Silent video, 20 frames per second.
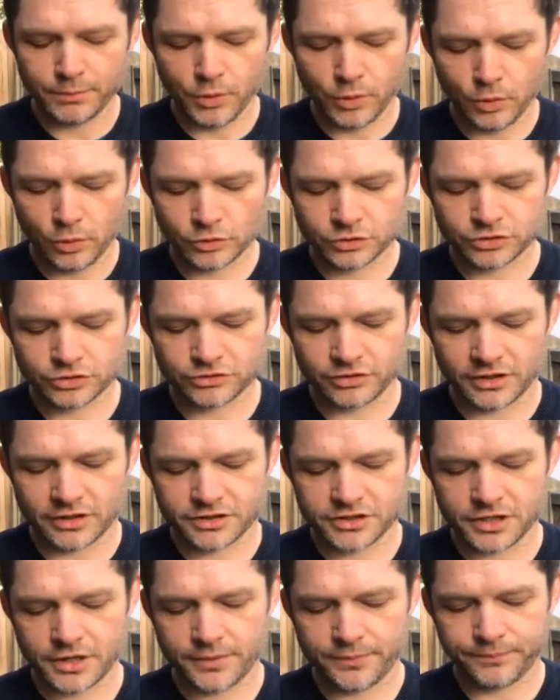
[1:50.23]
poor
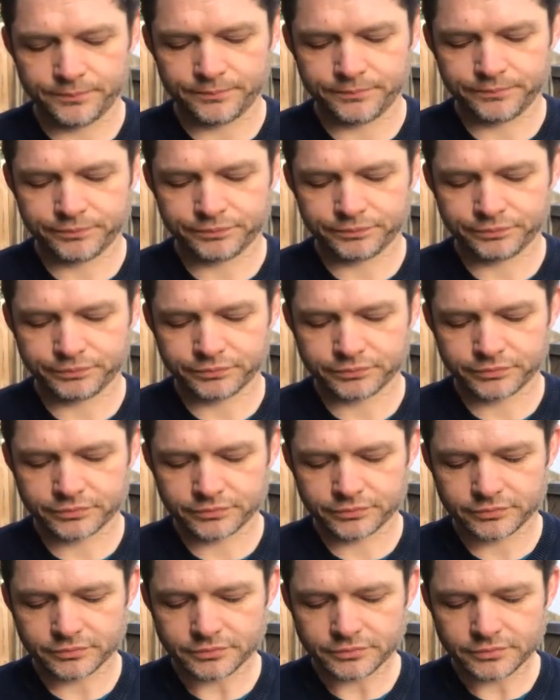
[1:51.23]
structure.
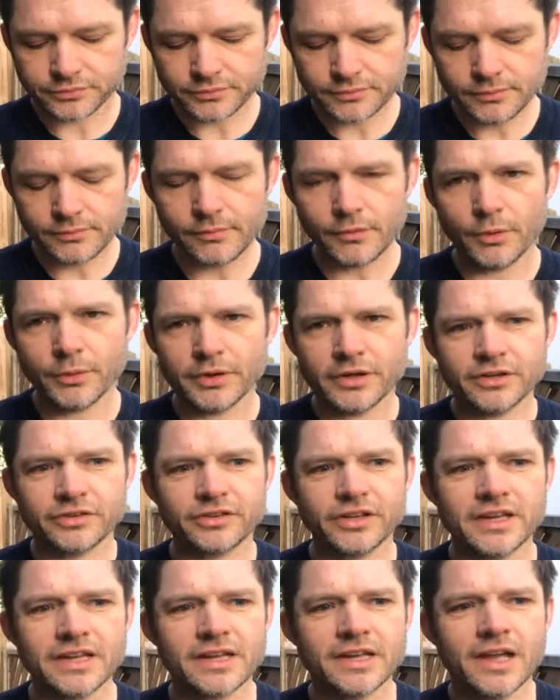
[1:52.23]
We're going to
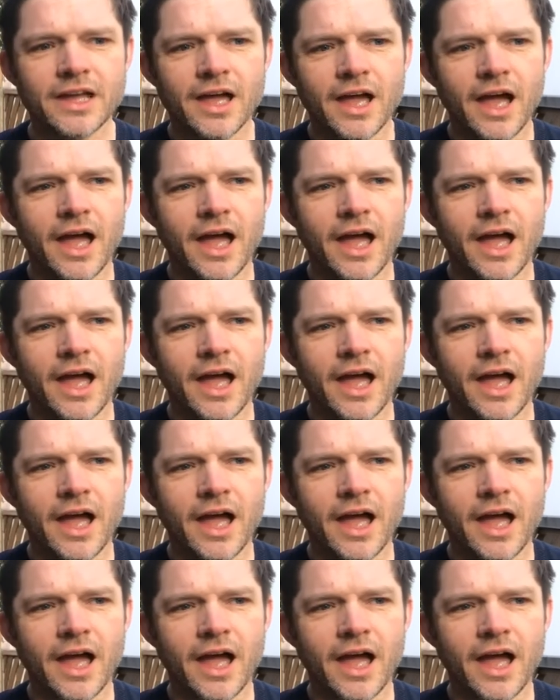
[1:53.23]
see